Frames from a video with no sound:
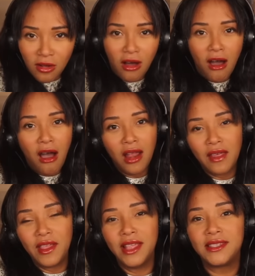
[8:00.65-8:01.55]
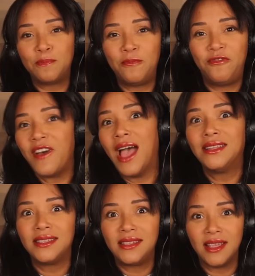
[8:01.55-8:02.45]
all of these
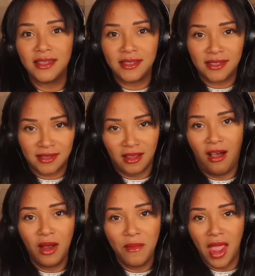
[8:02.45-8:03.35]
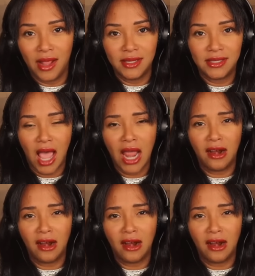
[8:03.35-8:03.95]
fantasists on Meghan's side